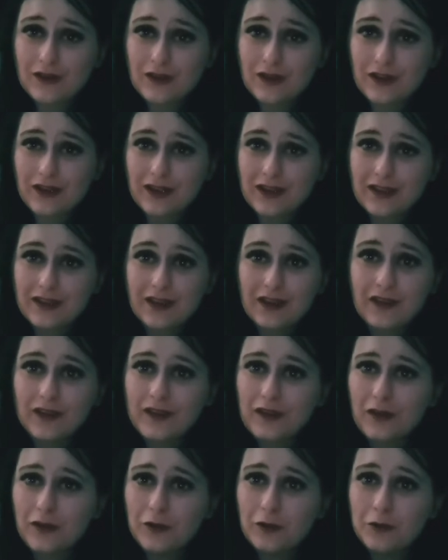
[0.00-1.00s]
they're
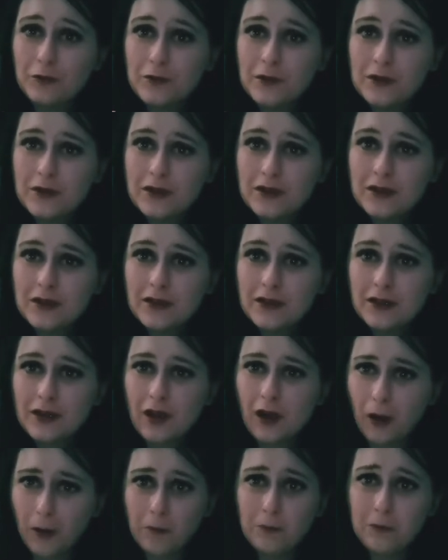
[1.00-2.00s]
so
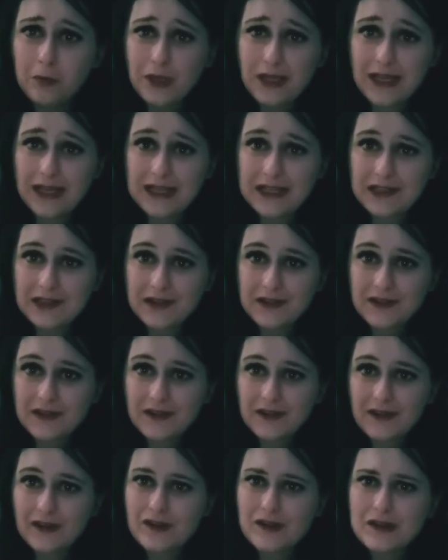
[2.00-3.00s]

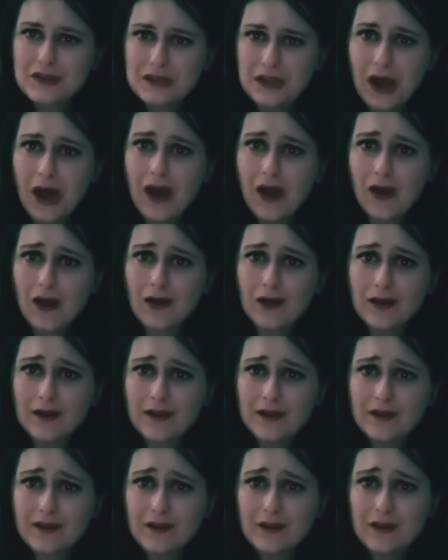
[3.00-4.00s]
complex and dark.
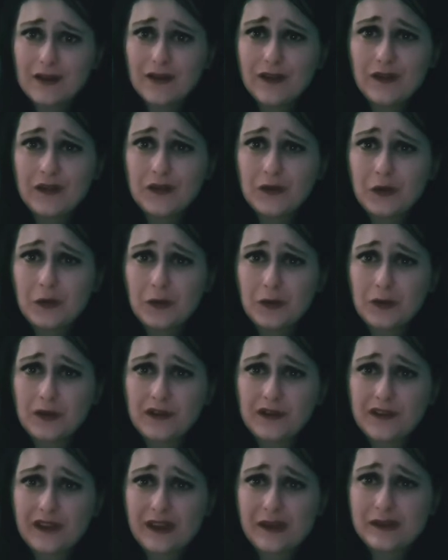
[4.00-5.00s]
These
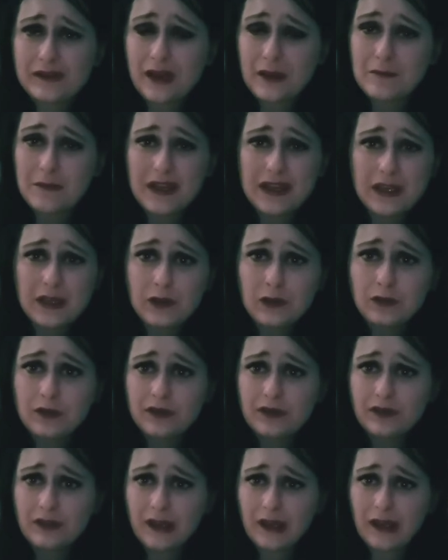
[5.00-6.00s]
stories, they make you
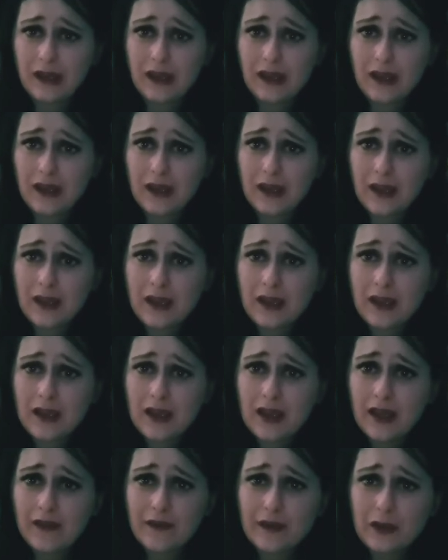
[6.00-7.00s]
think,
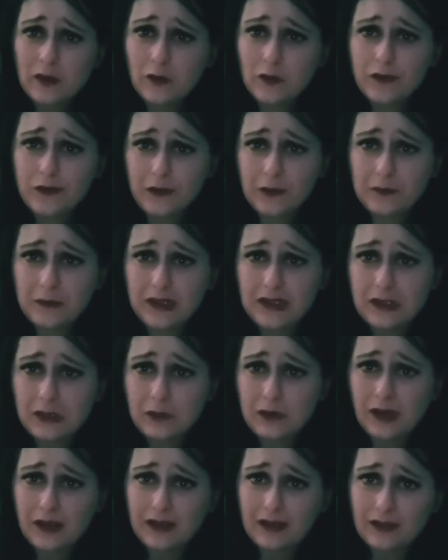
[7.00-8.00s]
and they also make you
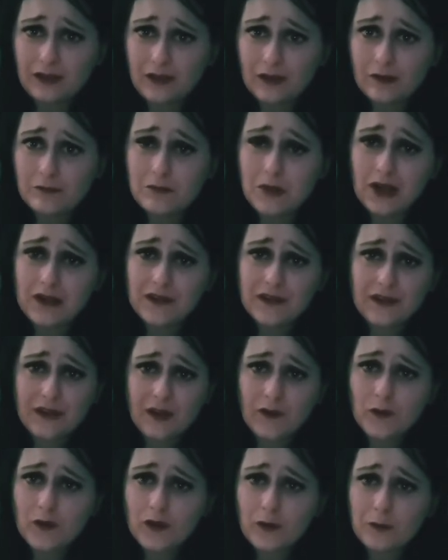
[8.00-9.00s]
get into the
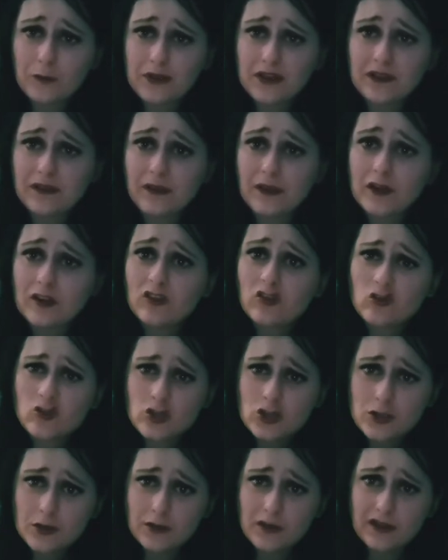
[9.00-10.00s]
mindset of somebody that is
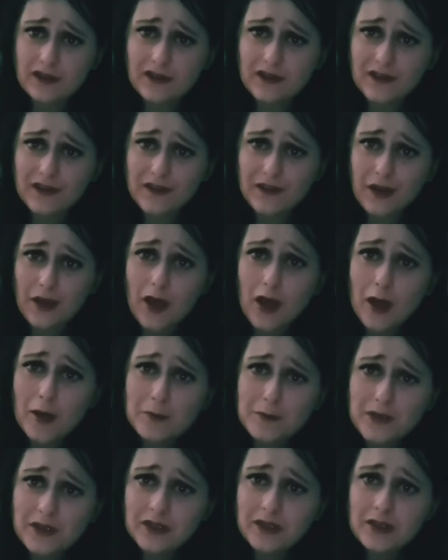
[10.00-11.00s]
truly
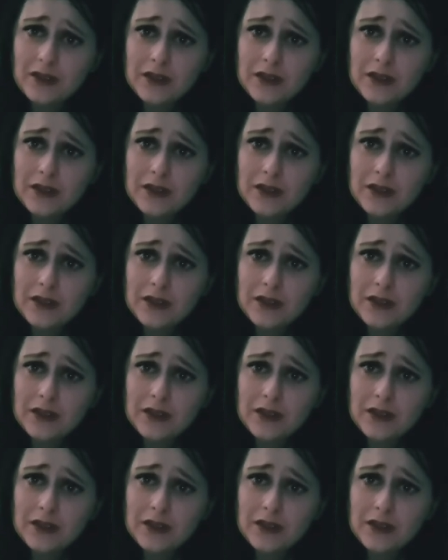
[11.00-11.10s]
disturbed.